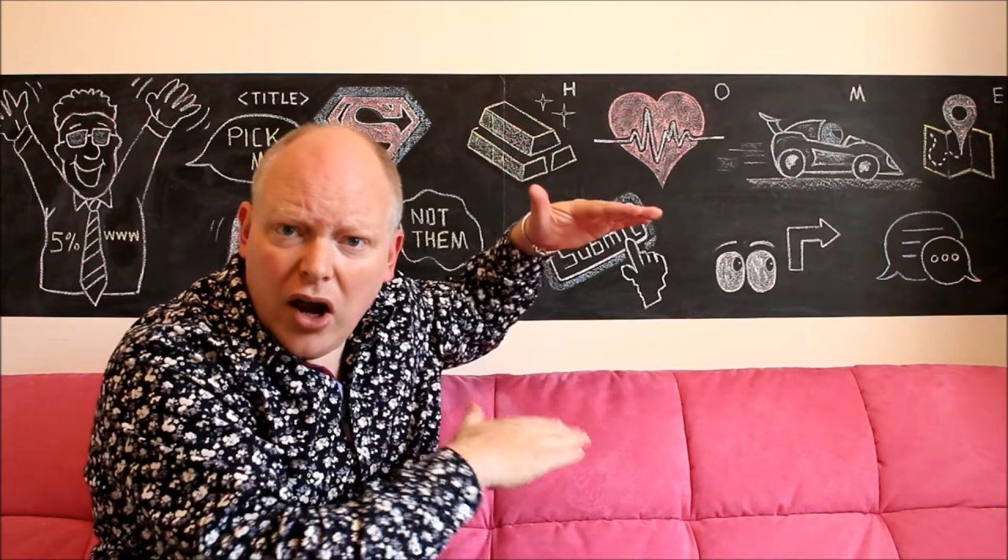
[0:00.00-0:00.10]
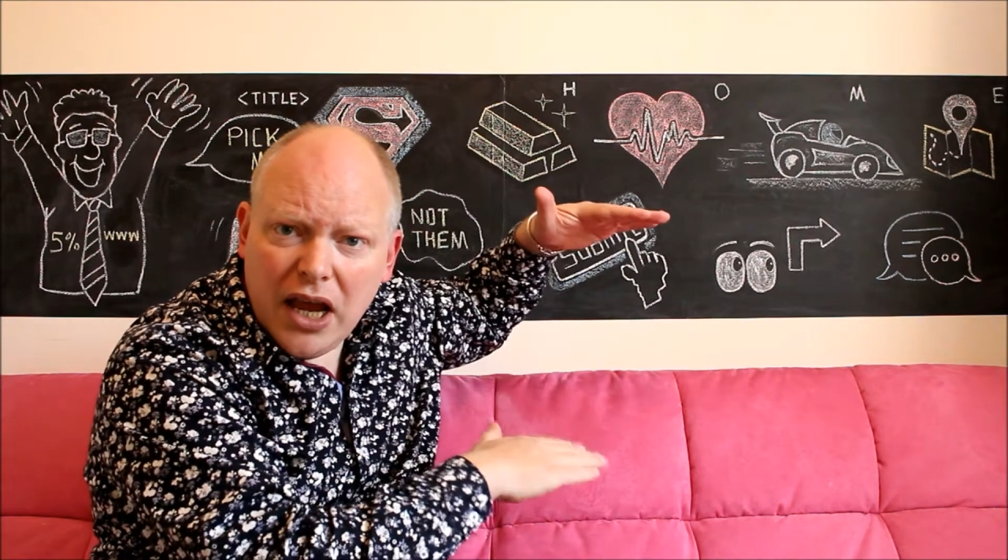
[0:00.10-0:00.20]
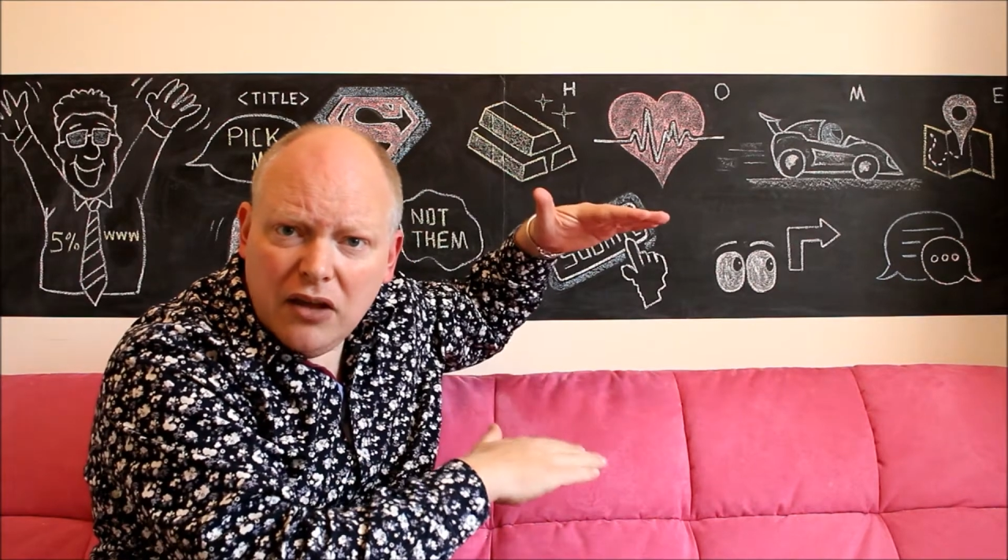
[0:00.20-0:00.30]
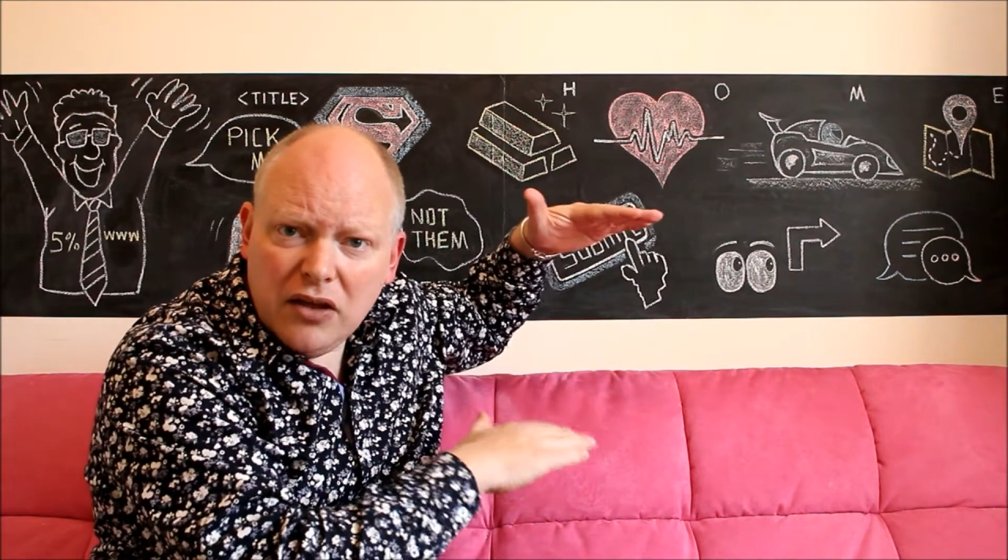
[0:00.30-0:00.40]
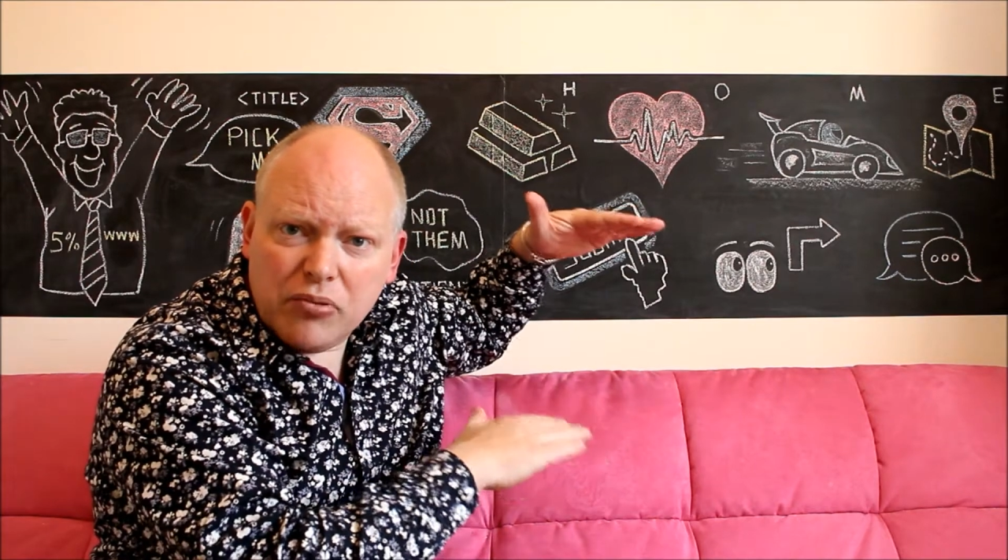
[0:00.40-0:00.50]

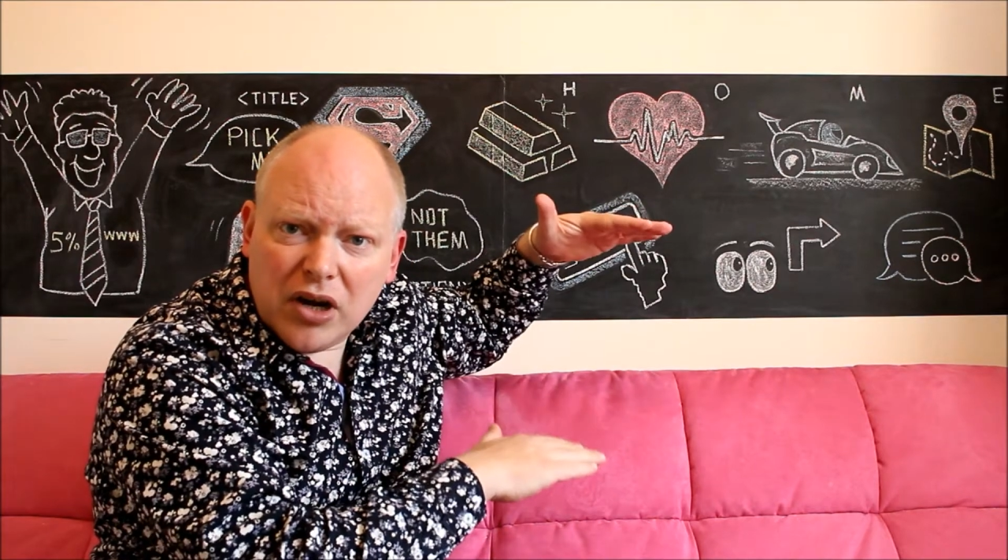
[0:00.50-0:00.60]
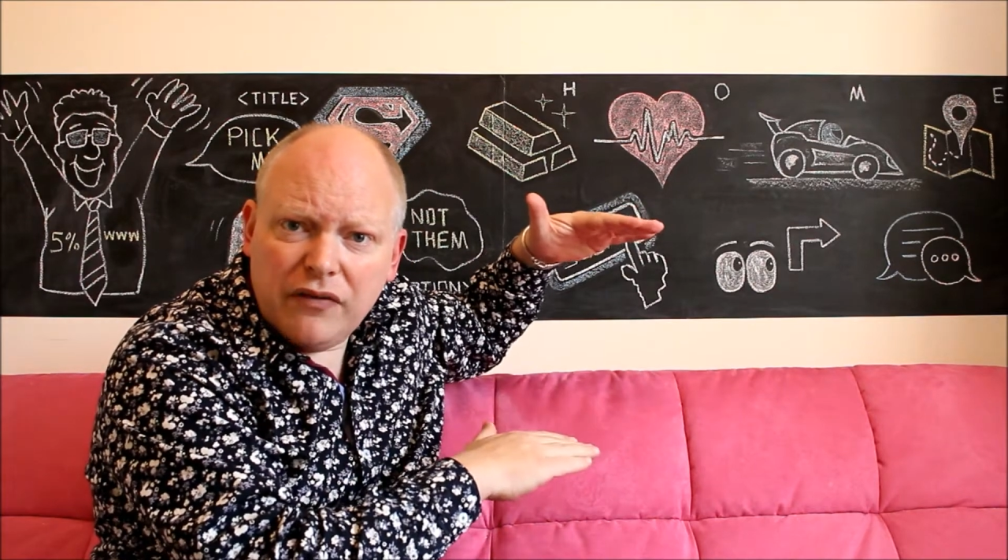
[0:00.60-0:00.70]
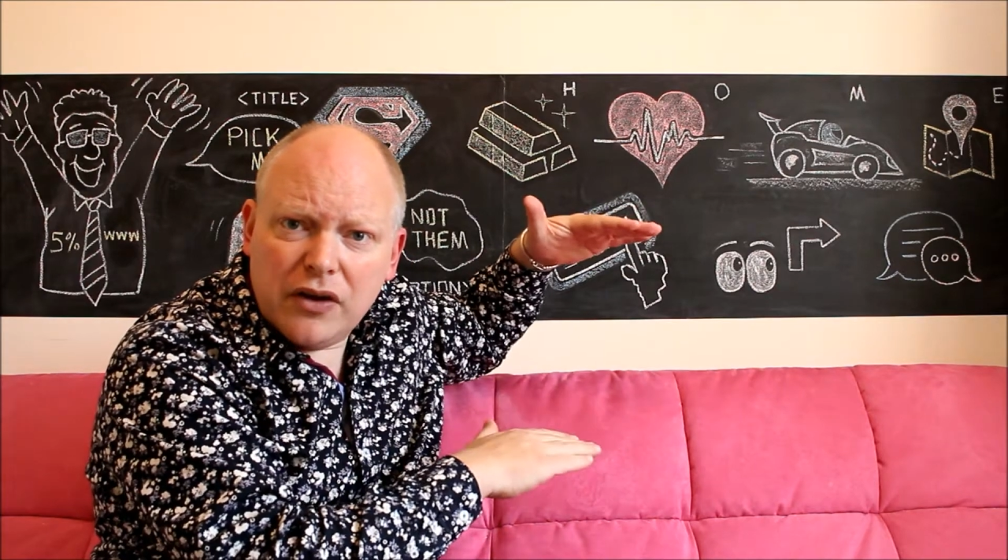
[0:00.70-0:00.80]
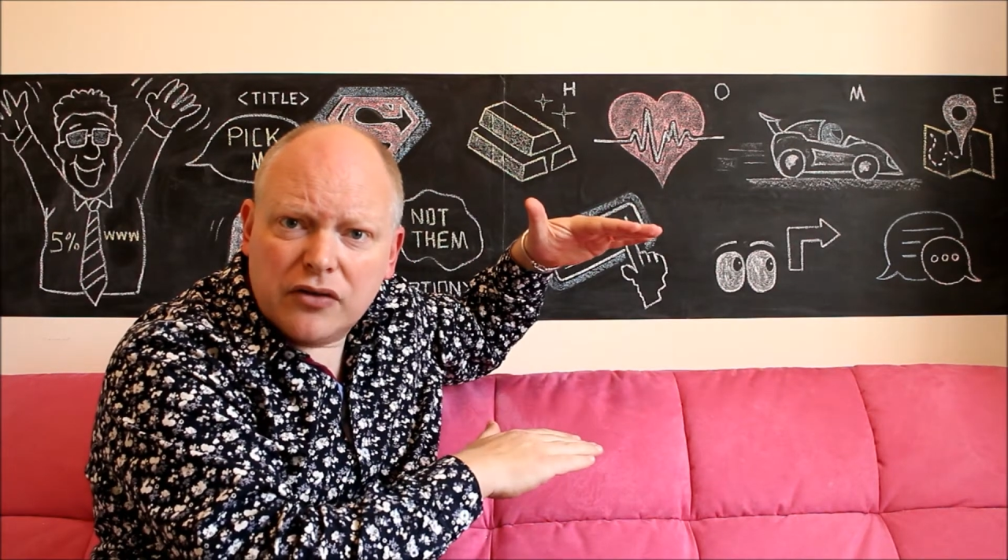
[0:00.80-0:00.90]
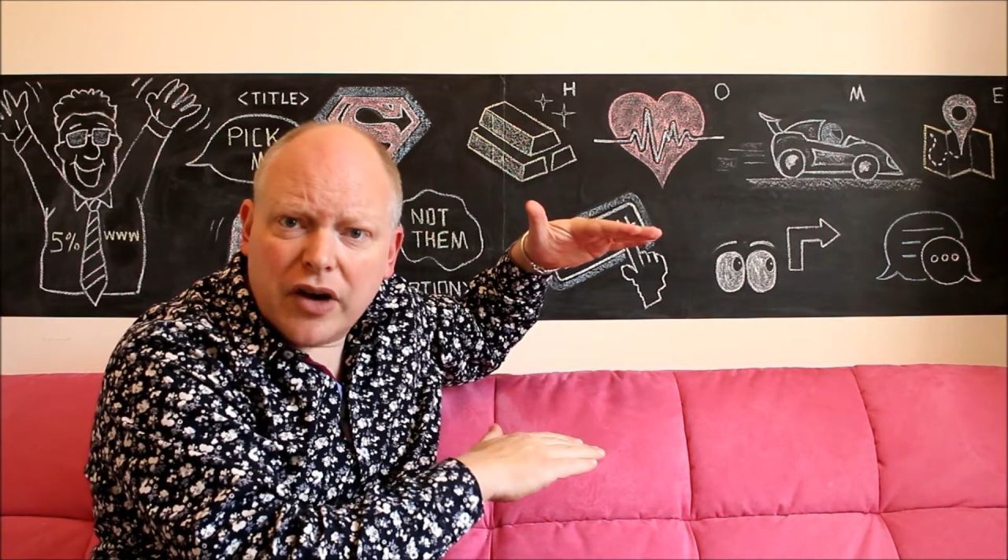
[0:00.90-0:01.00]
in the
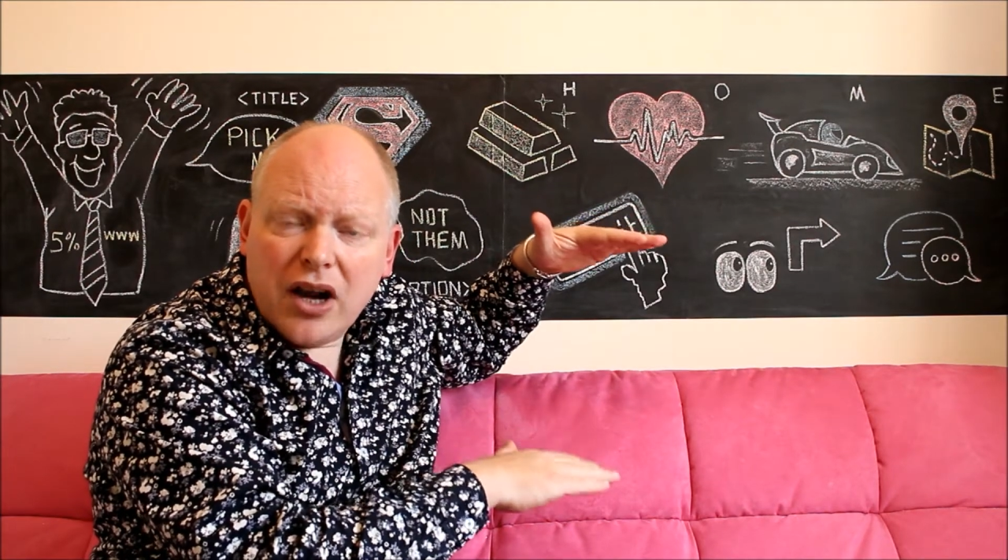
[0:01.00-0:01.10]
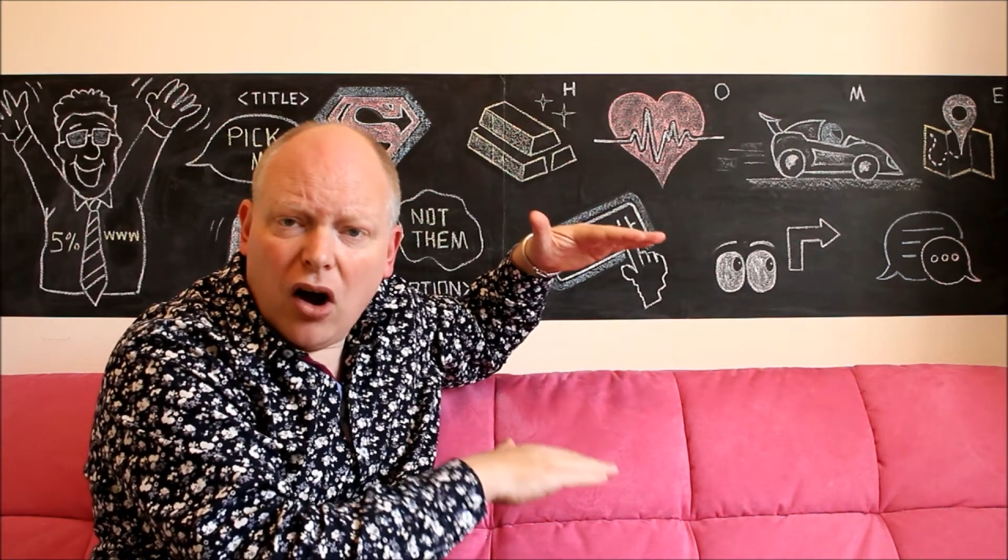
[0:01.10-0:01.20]
preview screen